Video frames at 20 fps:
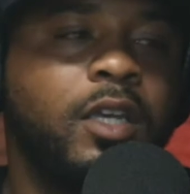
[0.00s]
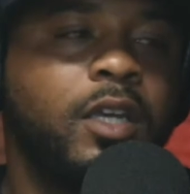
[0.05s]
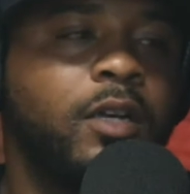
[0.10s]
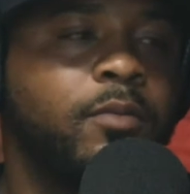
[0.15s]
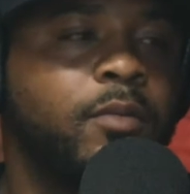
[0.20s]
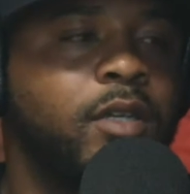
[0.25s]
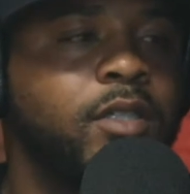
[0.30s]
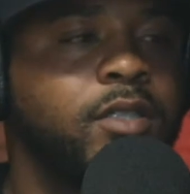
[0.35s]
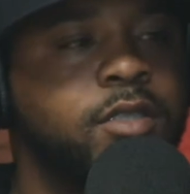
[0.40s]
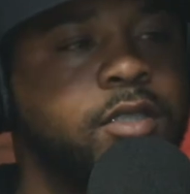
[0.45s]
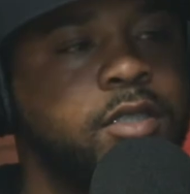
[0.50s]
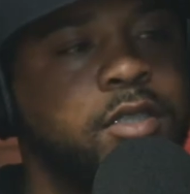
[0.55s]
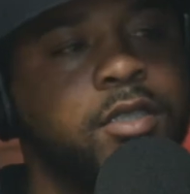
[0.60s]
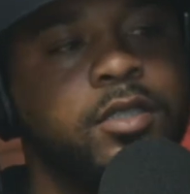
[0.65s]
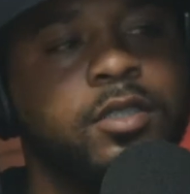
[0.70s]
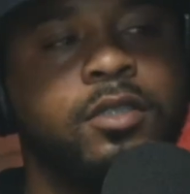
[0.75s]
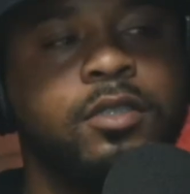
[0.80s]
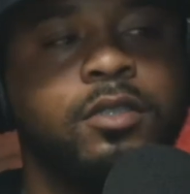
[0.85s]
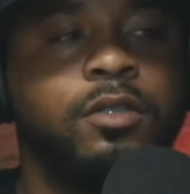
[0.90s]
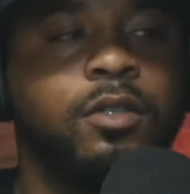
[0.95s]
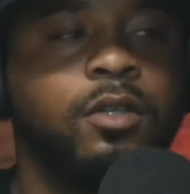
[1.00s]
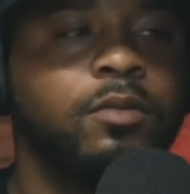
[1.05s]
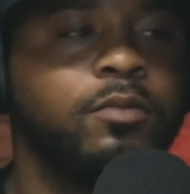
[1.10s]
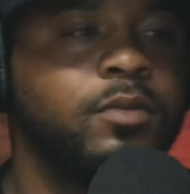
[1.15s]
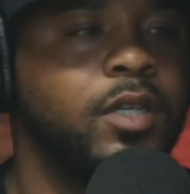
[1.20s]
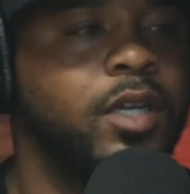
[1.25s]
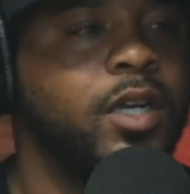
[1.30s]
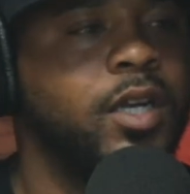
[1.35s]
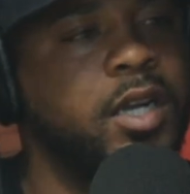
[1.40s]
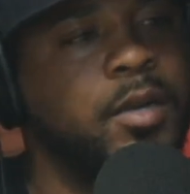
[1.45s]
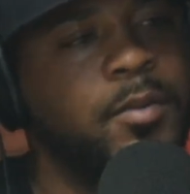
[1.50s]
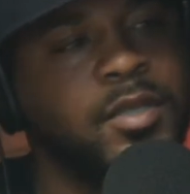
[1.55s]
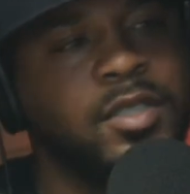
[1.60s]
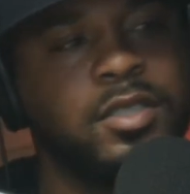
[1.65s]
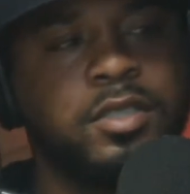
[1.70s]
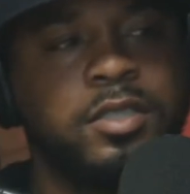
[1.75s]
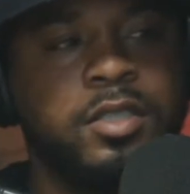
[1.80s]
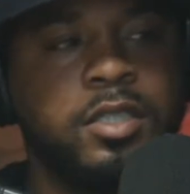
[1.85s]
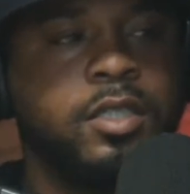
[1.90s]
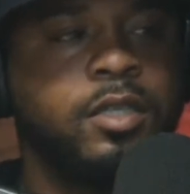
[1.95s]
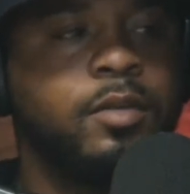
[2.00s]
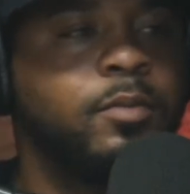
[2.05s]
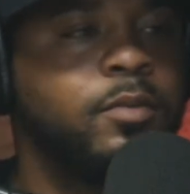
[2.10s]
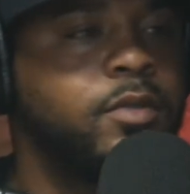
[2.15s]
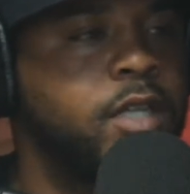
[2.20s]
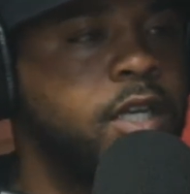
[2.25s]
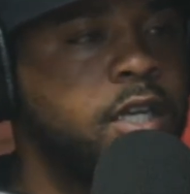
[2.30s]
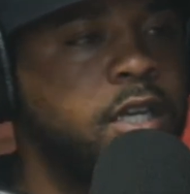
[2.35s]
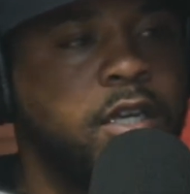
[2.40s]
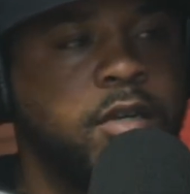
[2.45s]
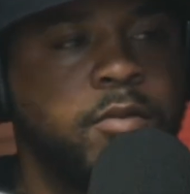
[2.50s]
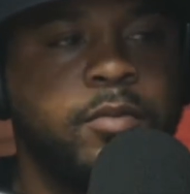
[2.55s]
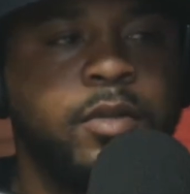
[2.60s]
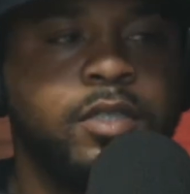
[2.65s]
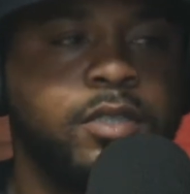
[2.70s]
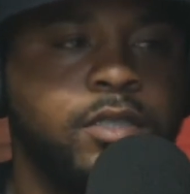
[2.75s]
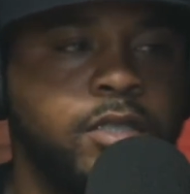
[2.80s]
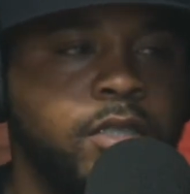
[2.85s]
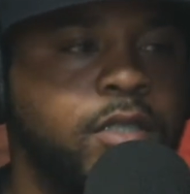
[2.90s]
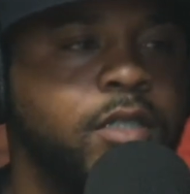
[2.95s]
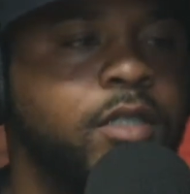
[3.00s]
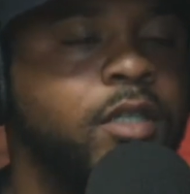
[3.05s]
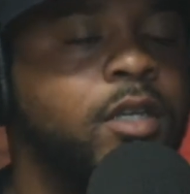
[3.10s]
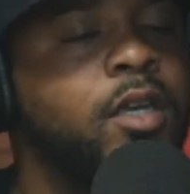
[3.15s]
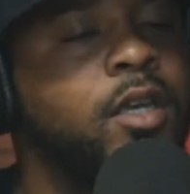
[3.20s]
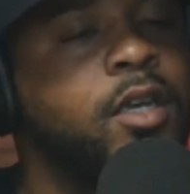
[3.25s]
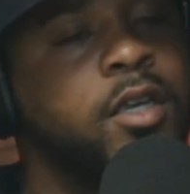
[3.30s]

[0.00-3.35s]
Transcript: care of my son. You know what I'm saying? I gotta make a son. I'm gonna take care of my son.